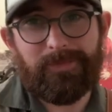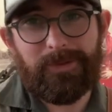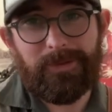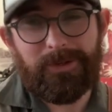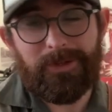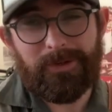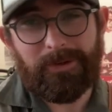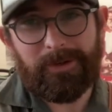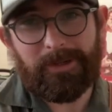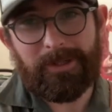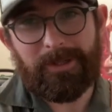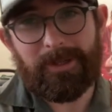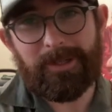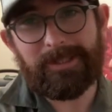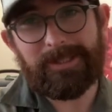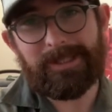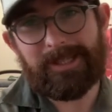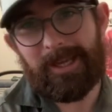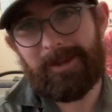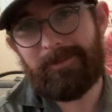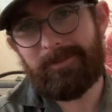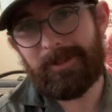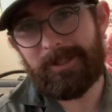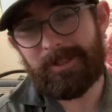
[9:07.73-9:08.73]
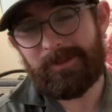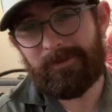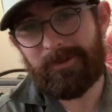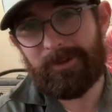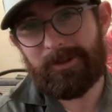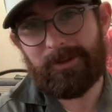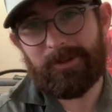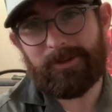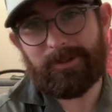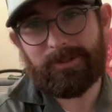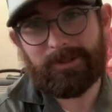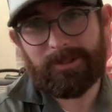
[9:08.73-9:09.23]
You know, I like to keep these
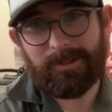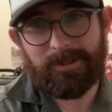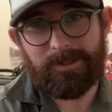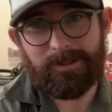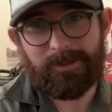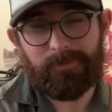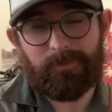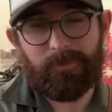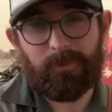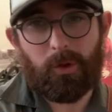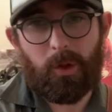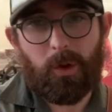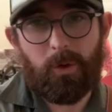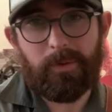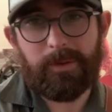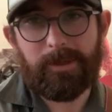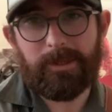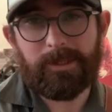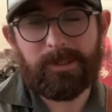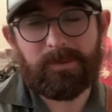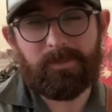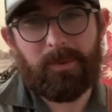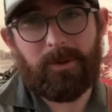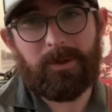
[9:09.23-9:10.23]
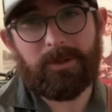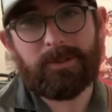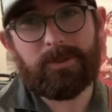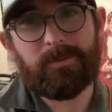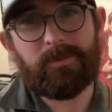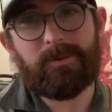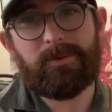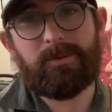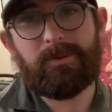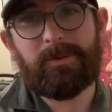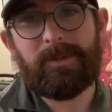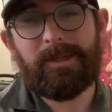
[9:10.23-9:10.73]
videos as flowing as
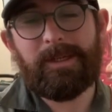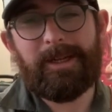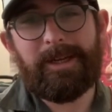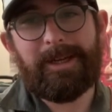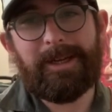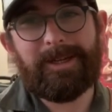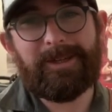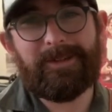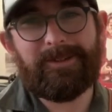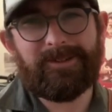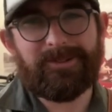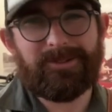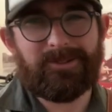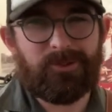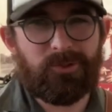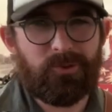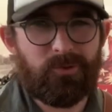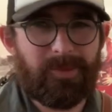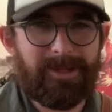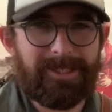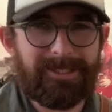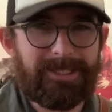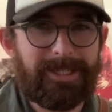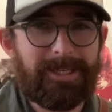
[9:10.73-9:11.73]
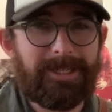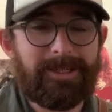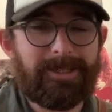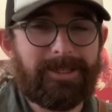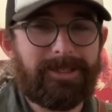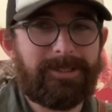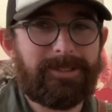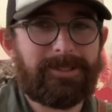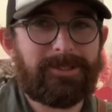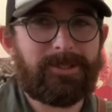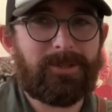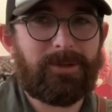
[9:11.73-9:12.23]
possible and not too much
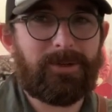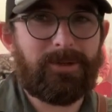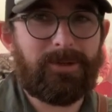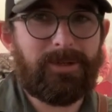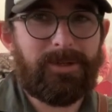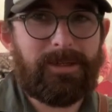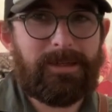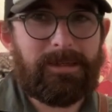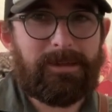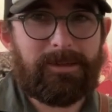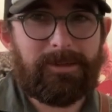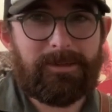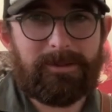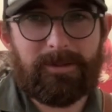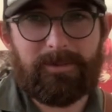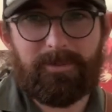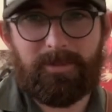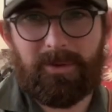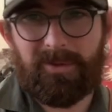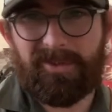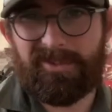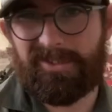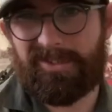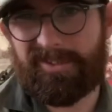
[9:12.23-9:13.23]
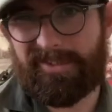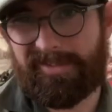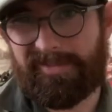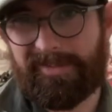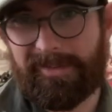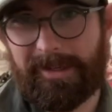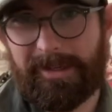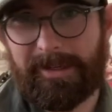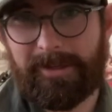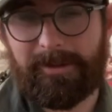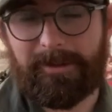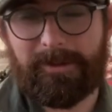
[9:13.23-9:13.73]
editing, so I apologize
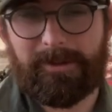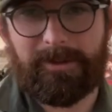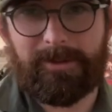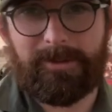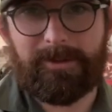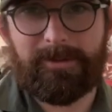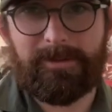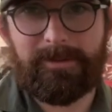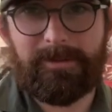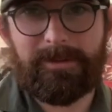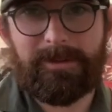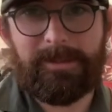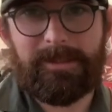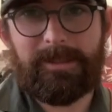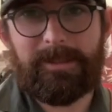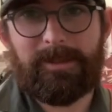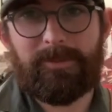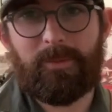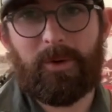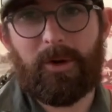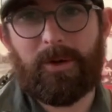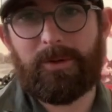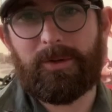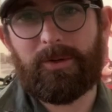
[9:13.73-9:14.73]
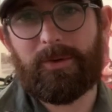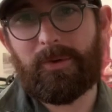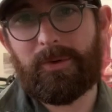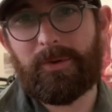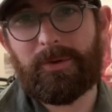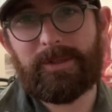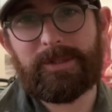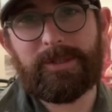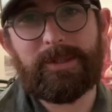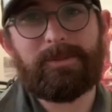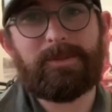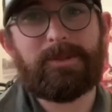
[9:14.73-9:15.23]
for that. I know it might annoy
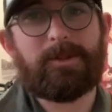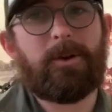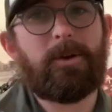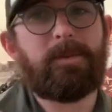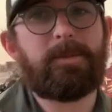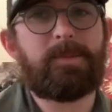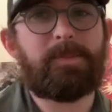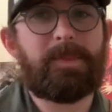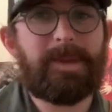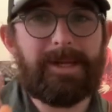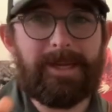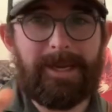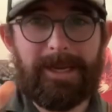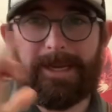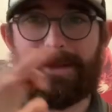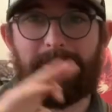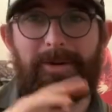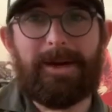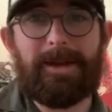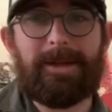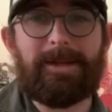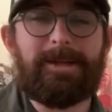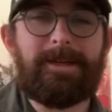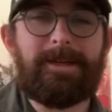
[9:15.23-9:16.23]
you sometimes. But anyway,